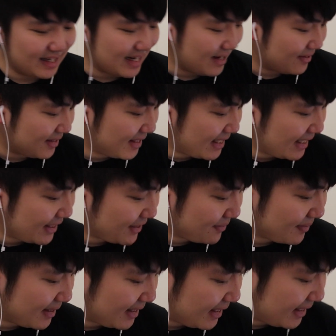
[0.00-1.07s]
Now the
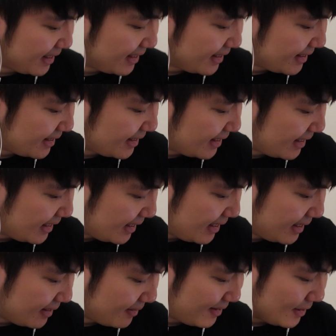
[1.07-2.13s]
next one is
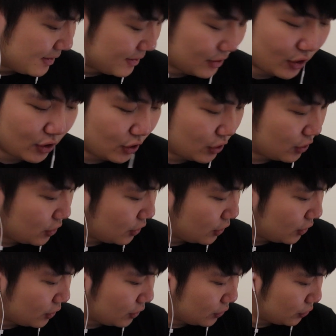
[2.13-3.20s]
the
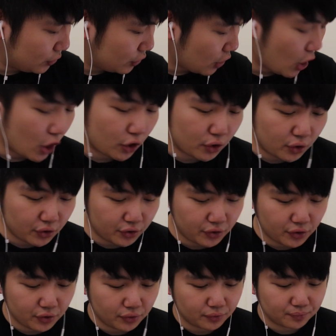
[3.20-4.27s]

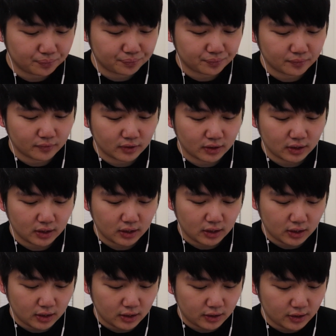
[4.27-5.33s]
cardinal.
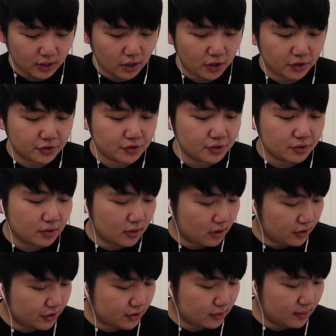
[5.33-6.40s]
The cardinal
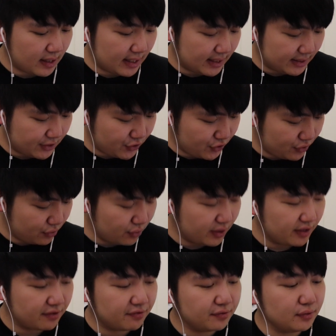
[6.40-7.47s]
also has 2
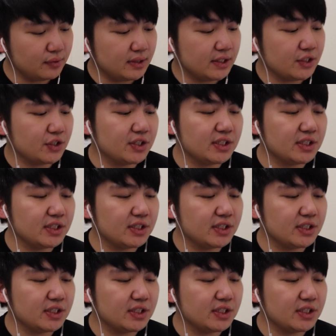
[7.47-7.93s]
influence,